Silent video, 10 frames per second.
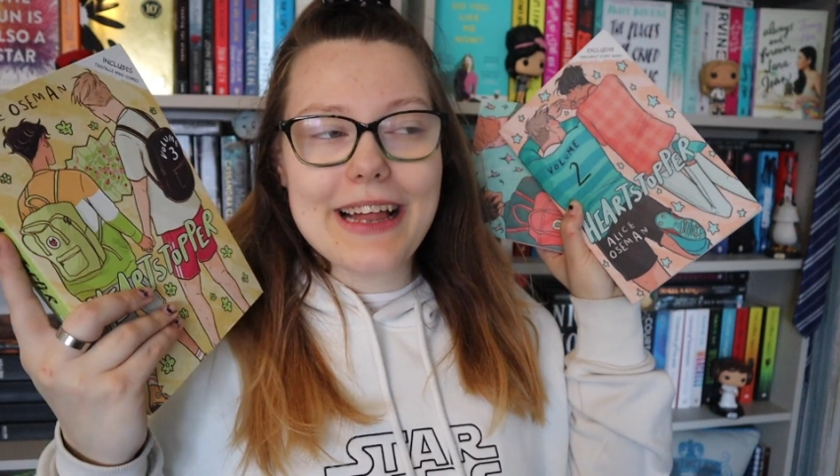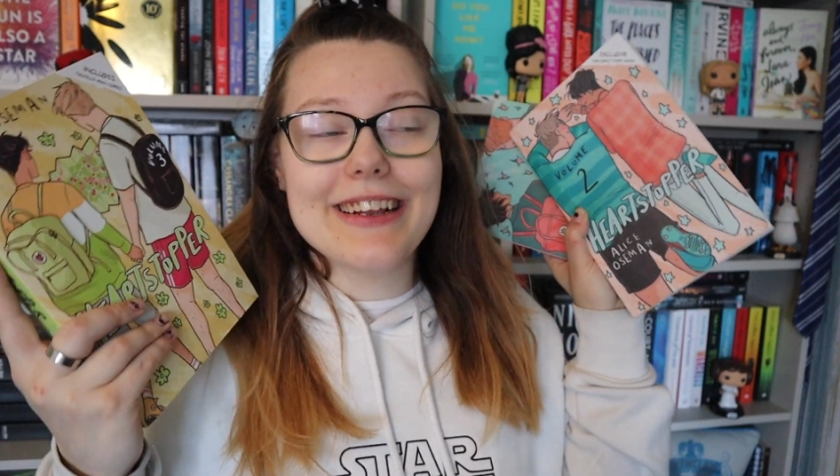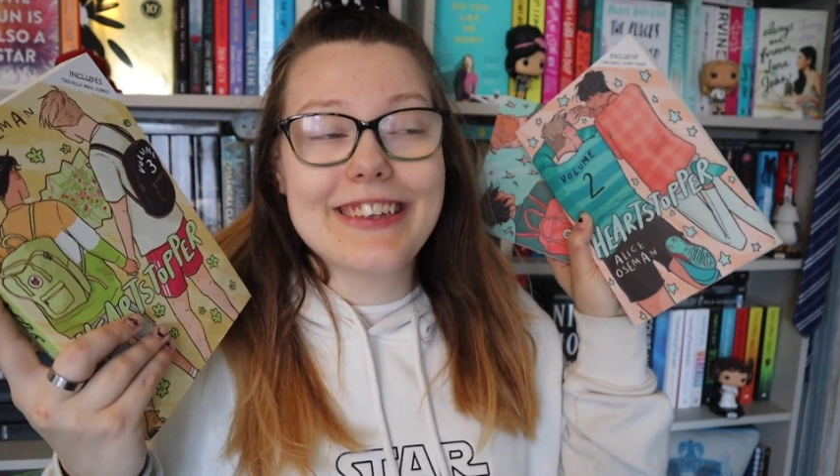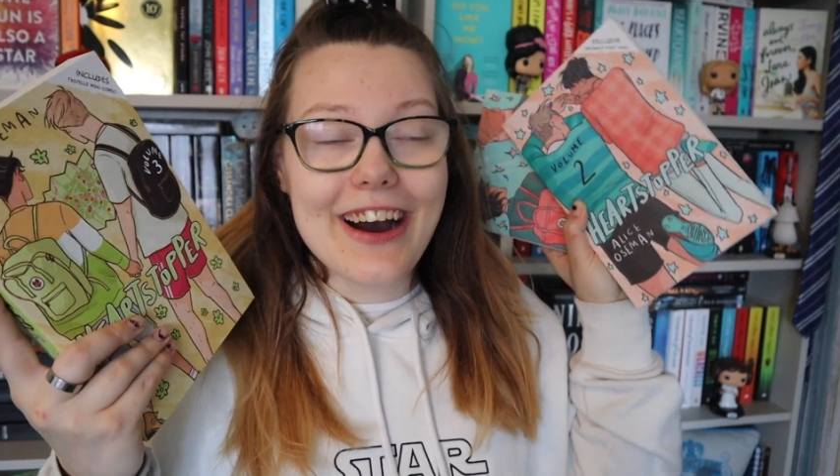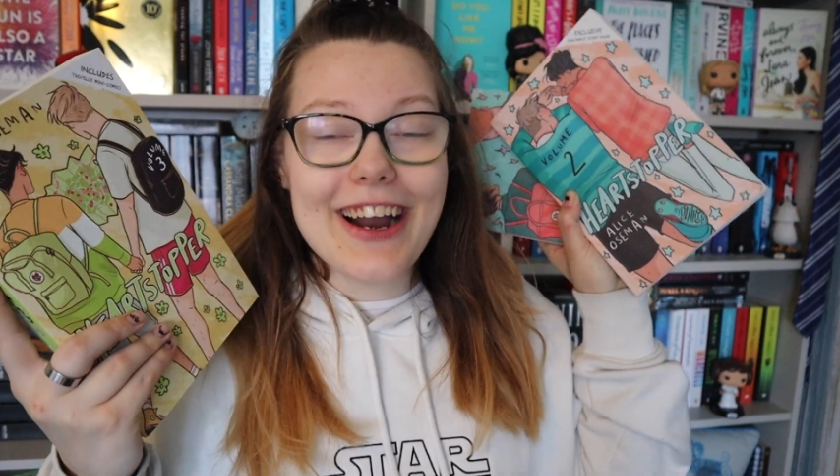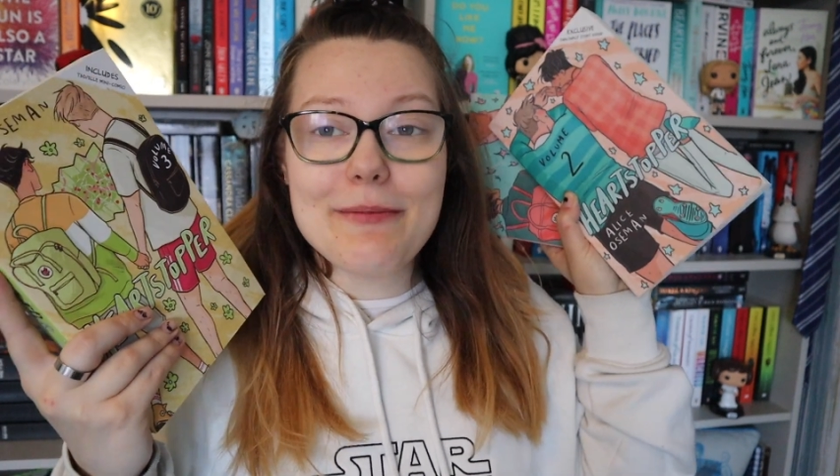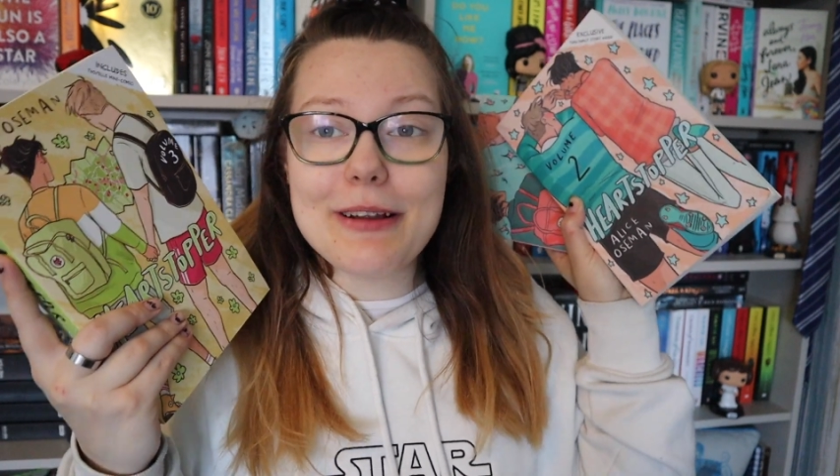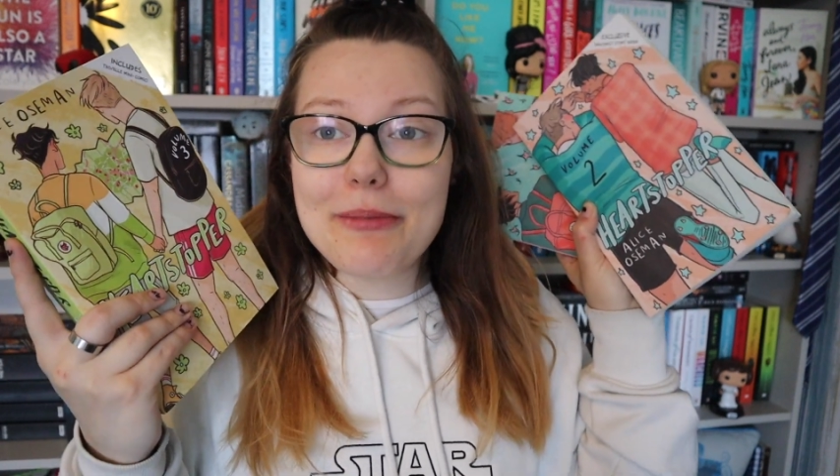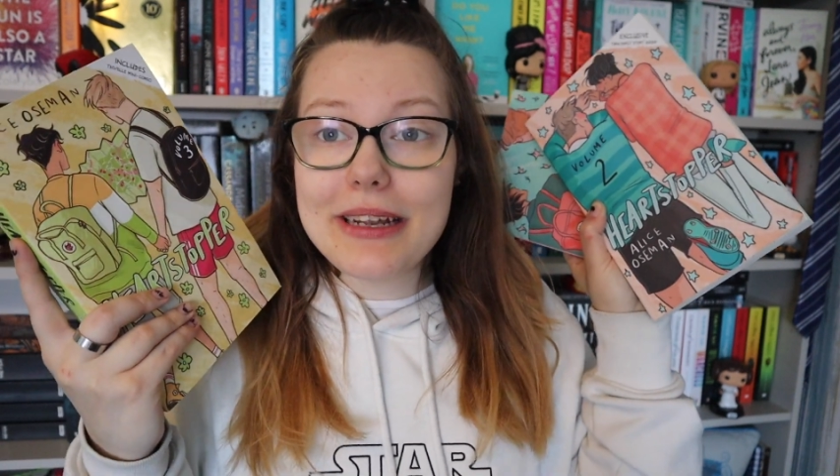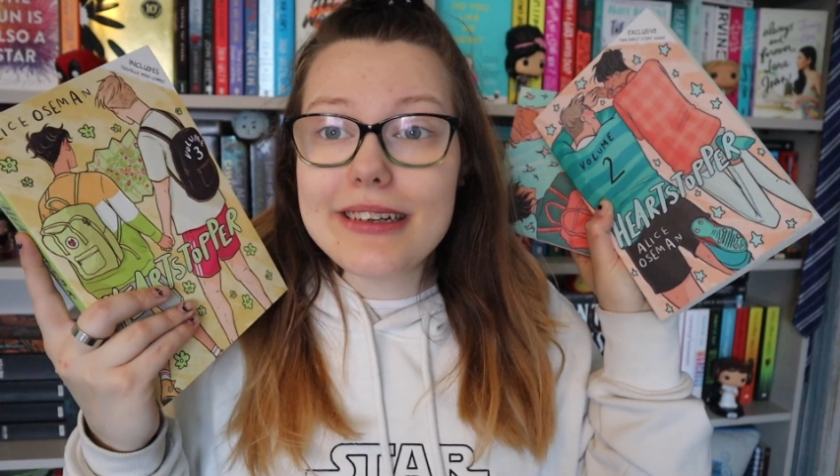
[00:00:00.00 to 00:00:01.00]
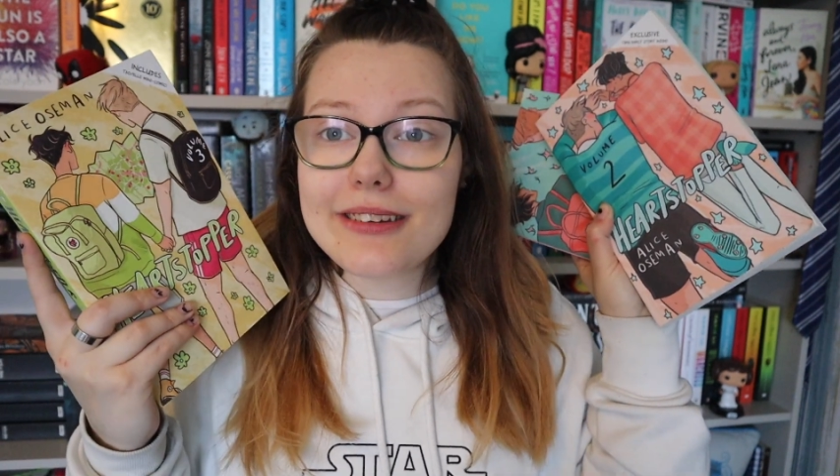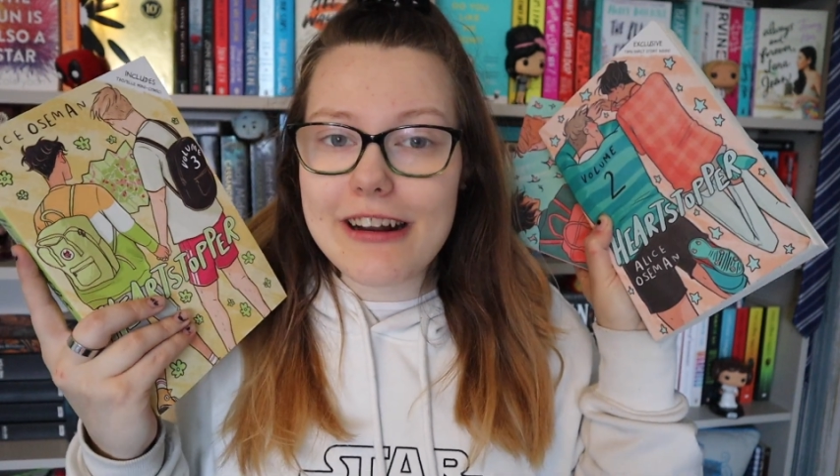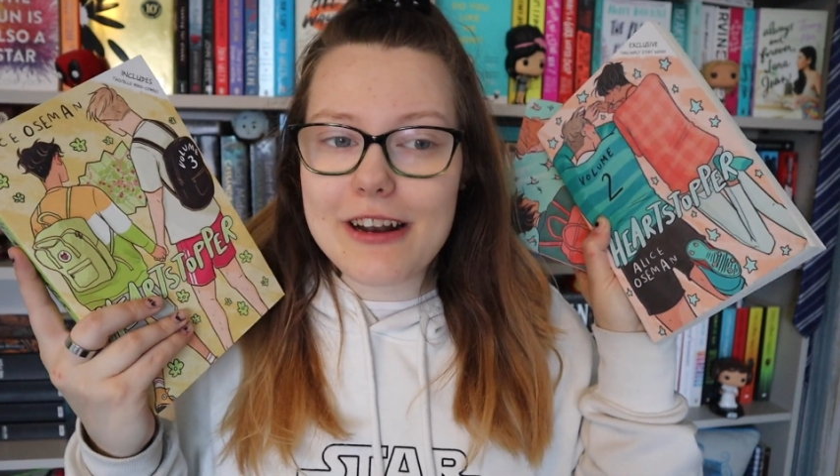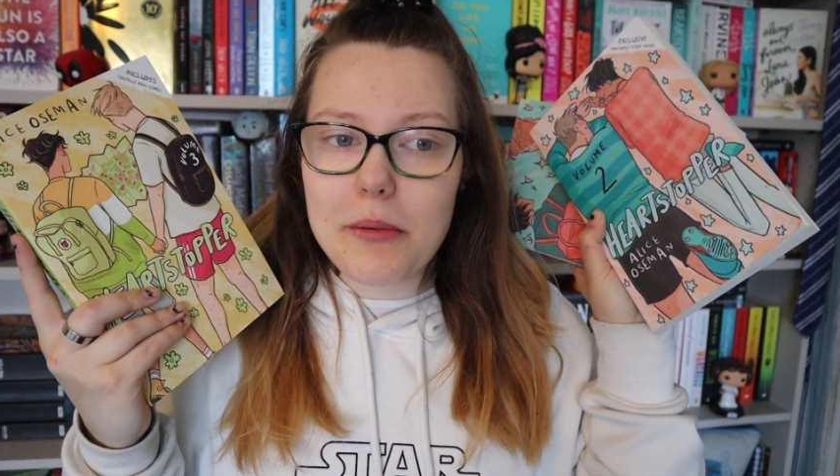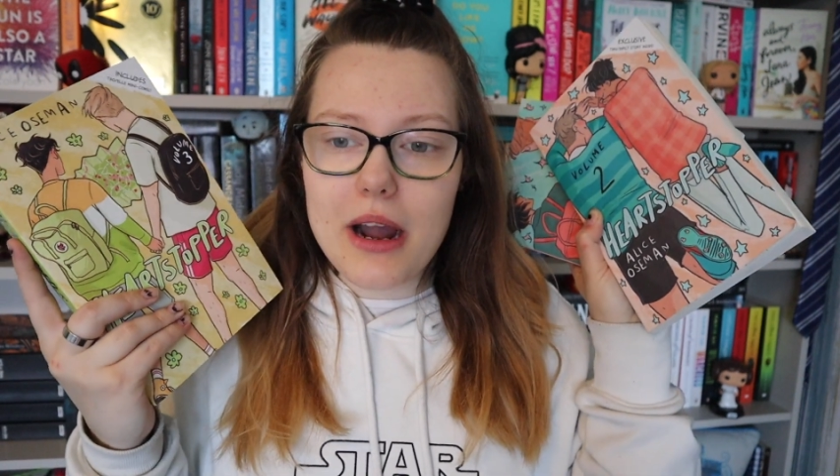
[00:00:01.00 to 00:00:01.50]
at the time and being
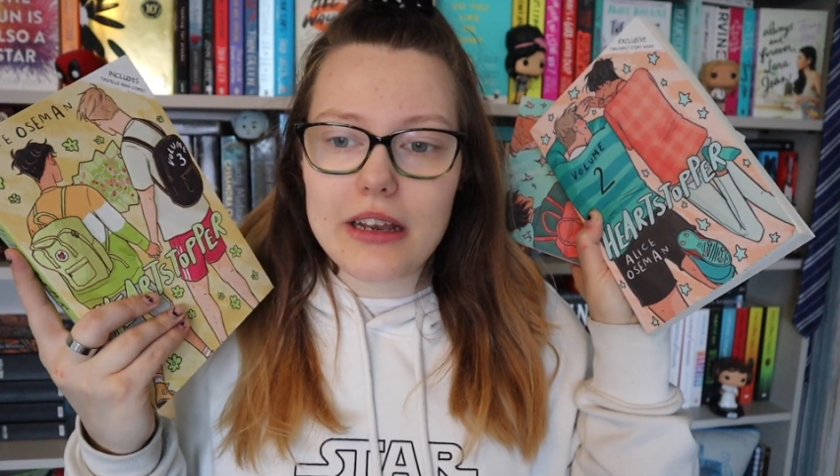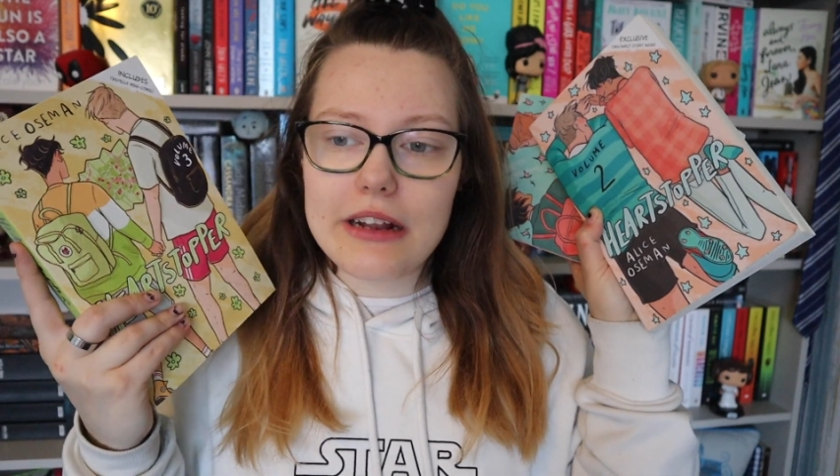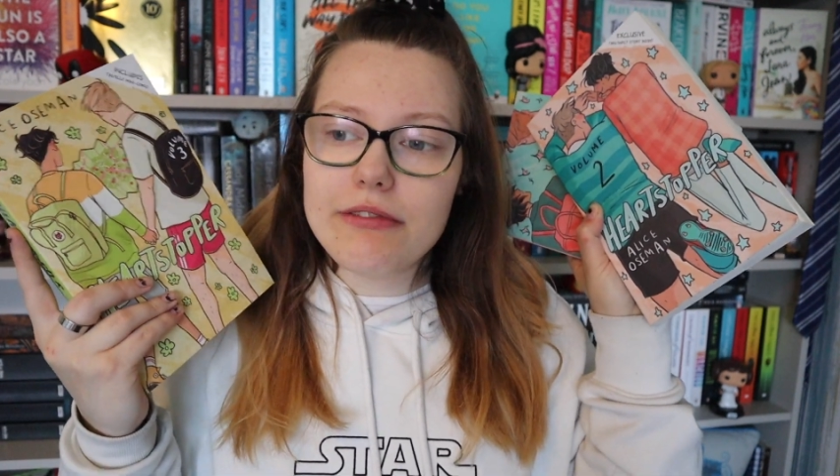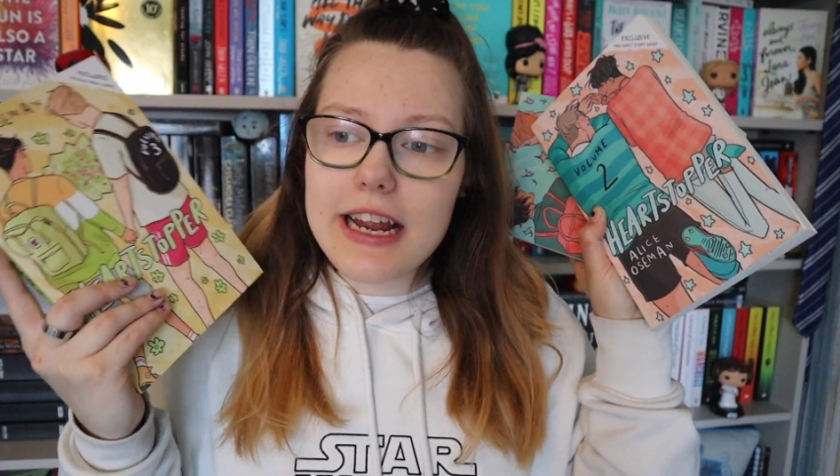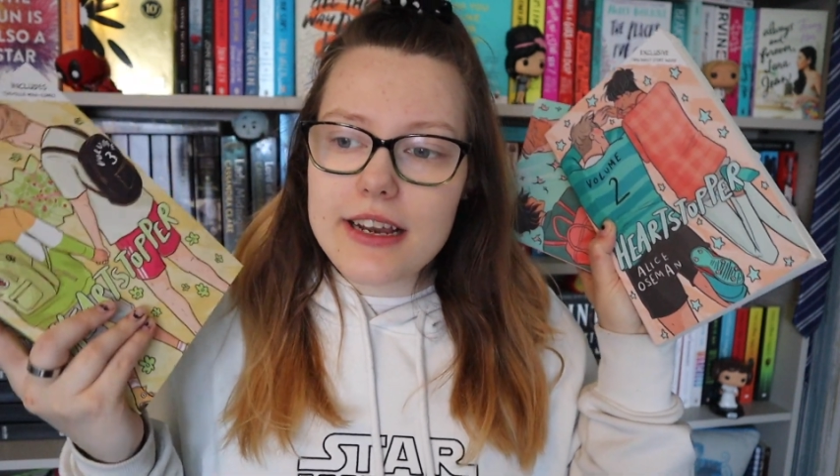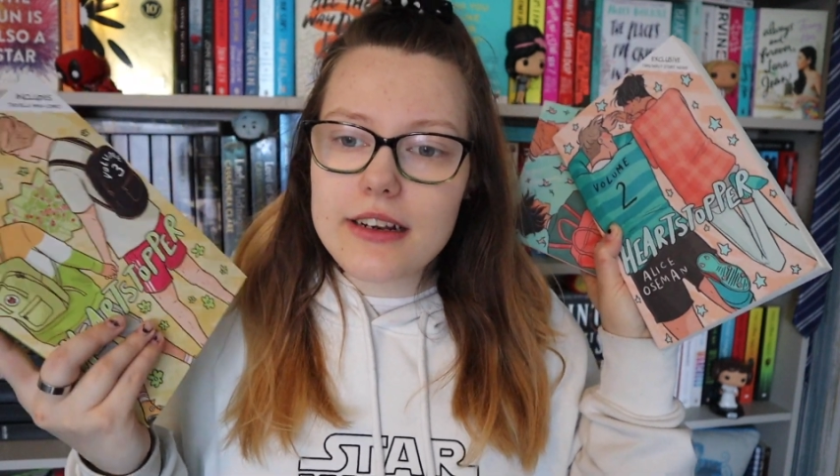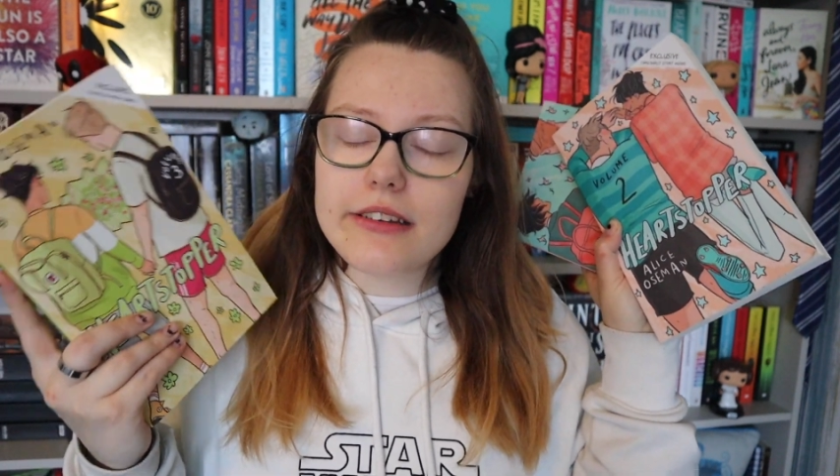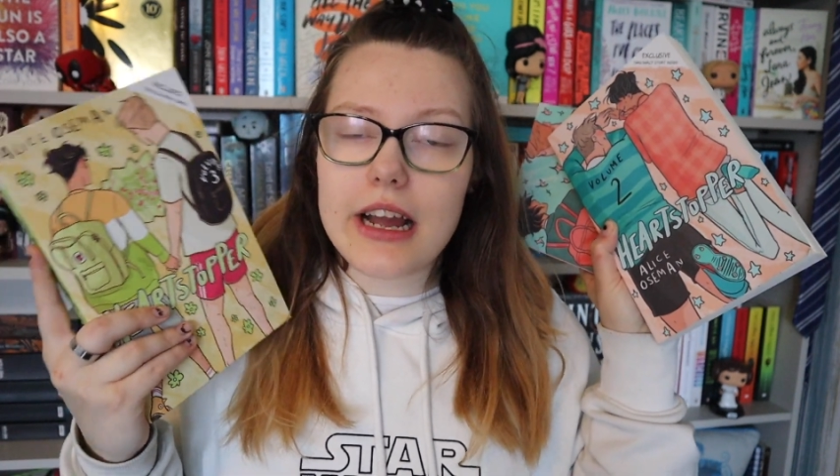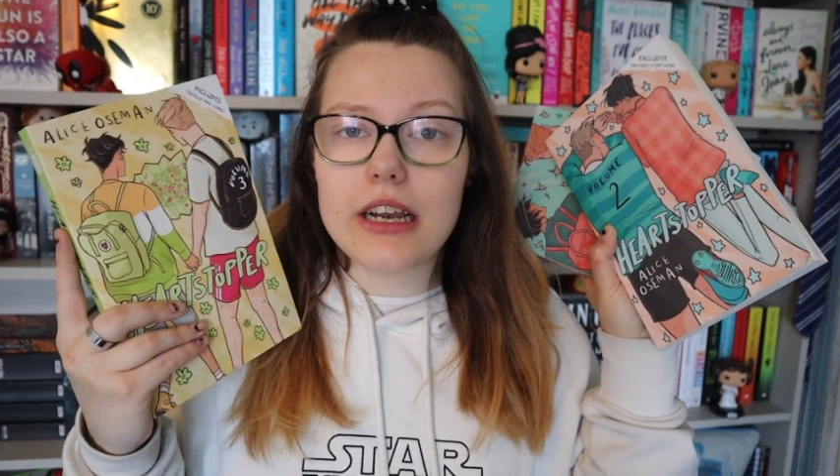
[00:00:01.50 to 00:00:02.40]
surrounded by like readers